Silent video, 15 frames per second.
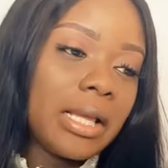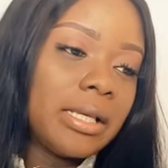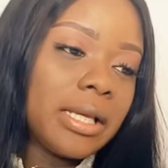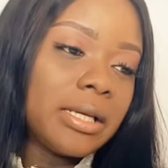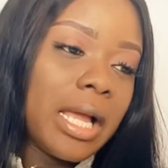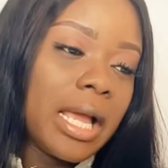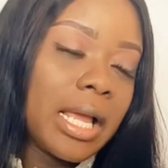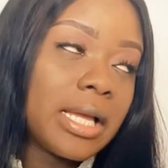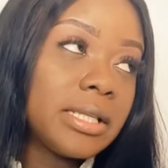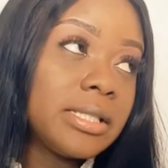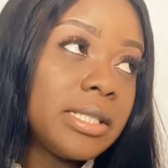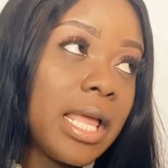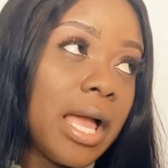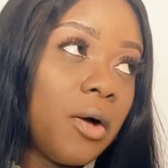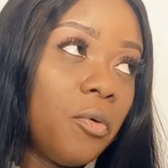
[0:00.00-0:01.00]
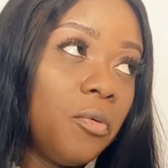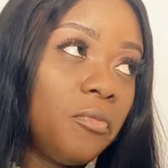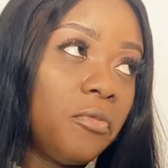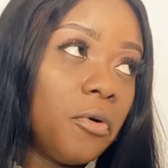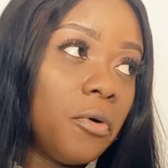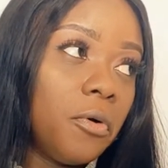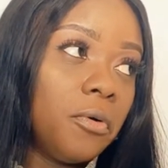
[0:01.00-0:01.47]
I can stay at home
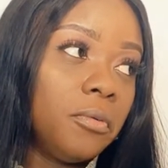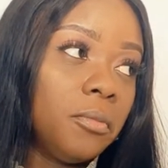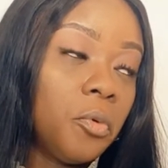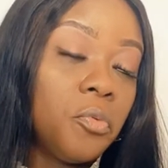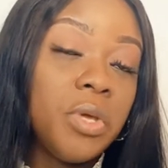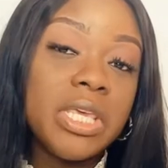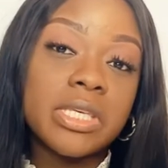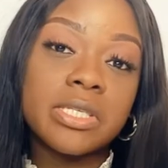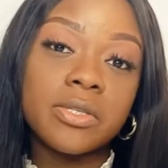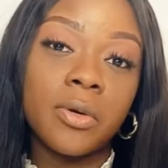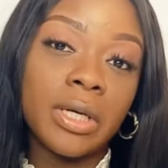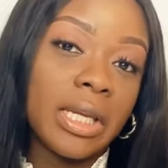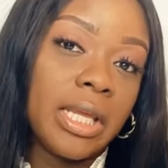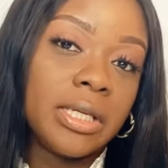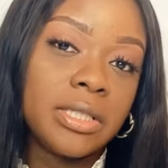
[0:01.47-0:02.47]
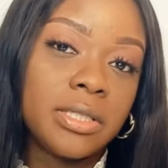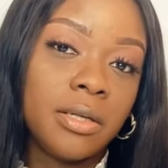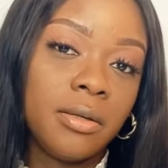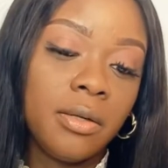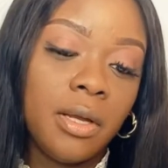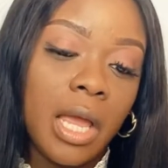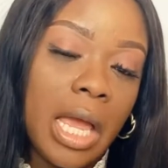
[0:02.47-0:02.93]
for weeks on end
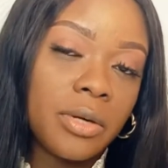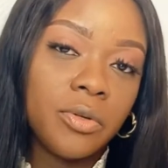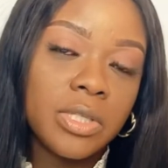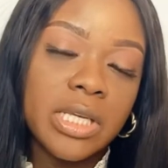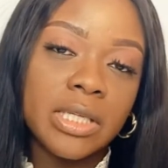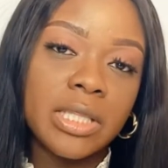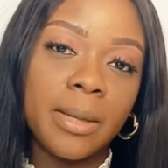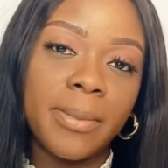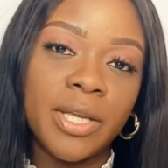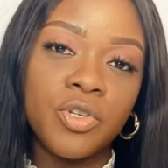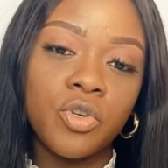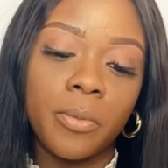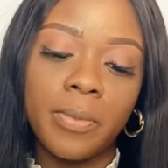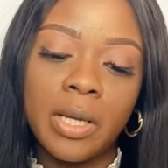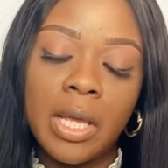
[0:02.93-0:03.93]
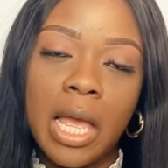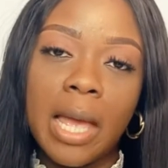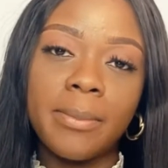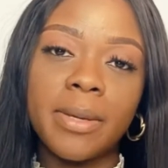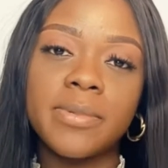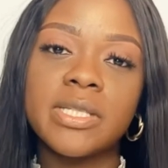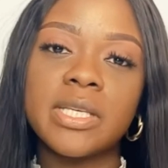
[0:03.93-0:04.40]
and not enter my shop,
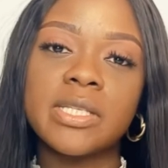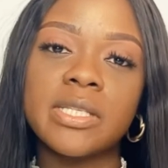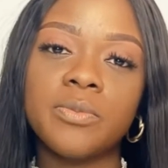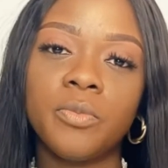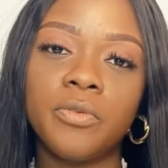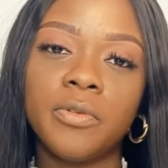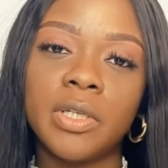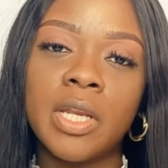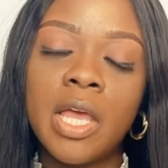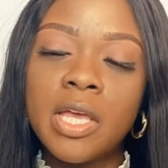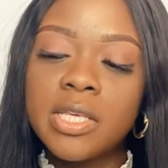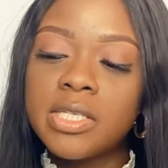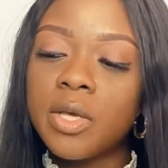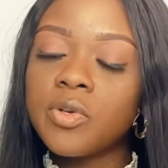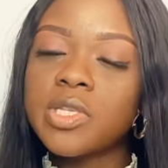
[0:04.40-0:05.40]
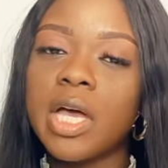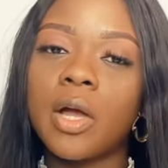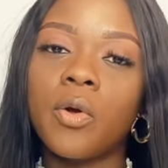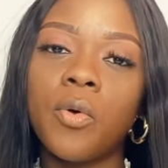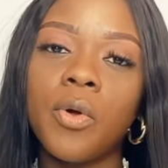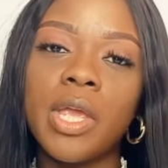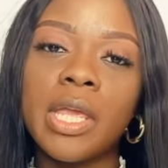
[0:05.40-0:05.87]
and my business is moving, sales are
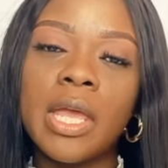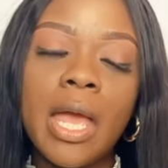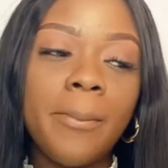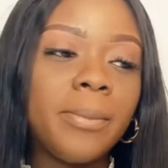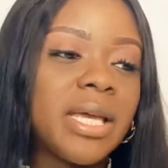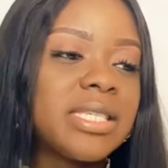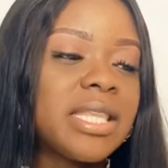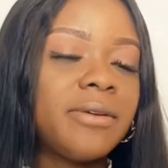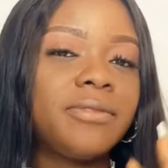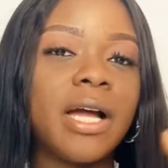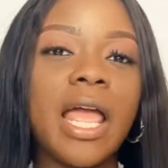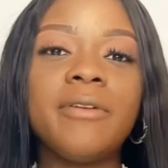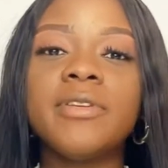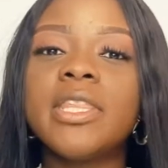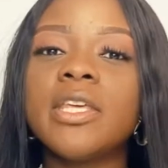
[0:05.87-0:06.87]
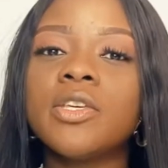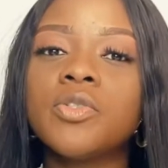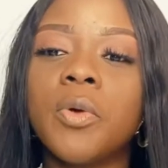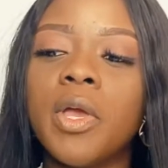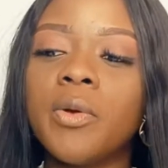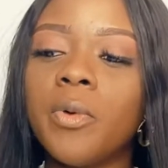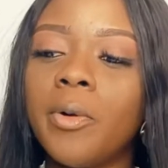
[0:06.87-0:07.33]
going, my staff everything is
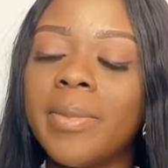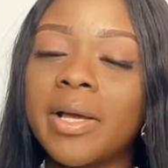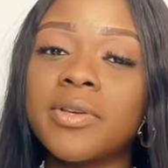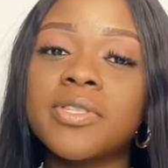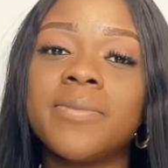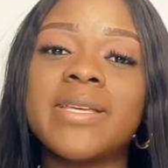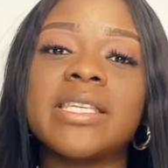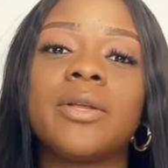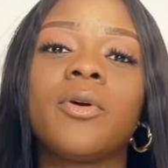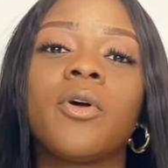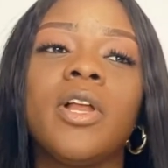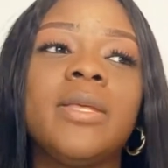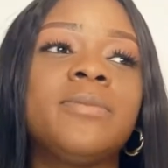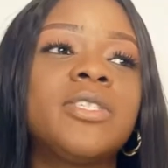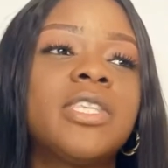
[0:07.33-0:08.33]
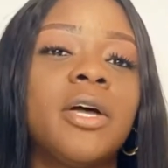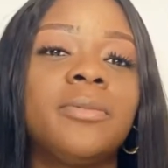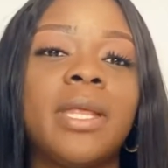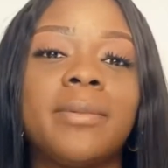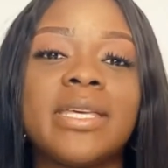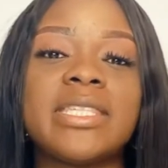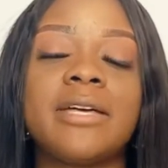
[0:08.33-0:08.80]
going well, my customers are not calling me to tell me
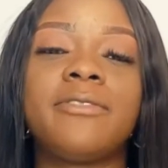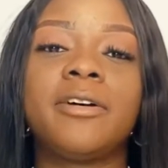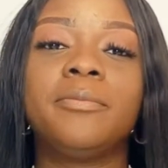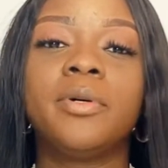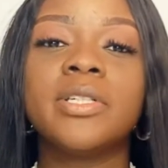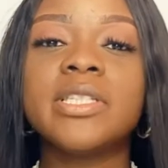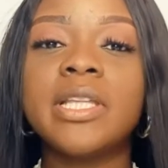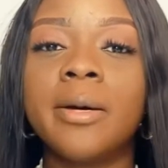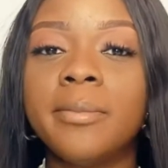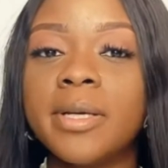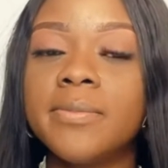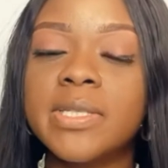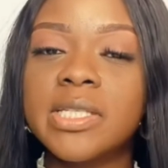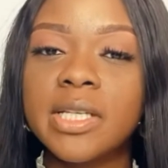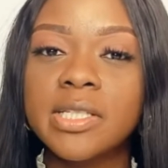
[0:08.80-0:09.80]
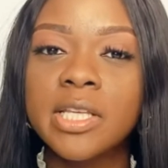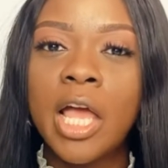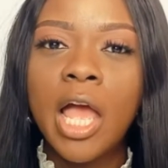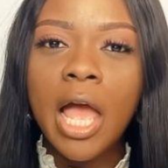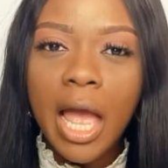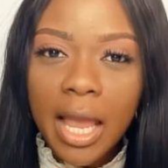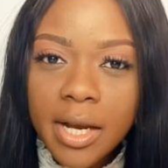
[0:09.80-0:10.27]
that my staff have burnt down my business.
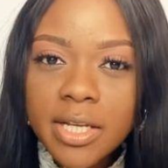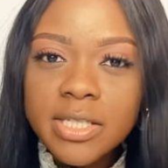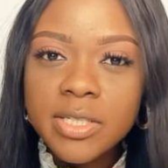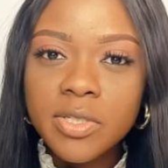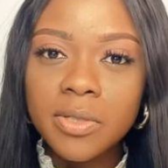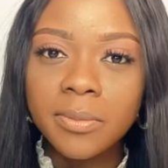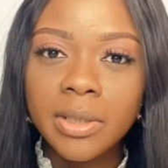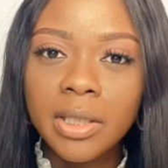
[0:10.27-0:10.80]
Are you listening to me?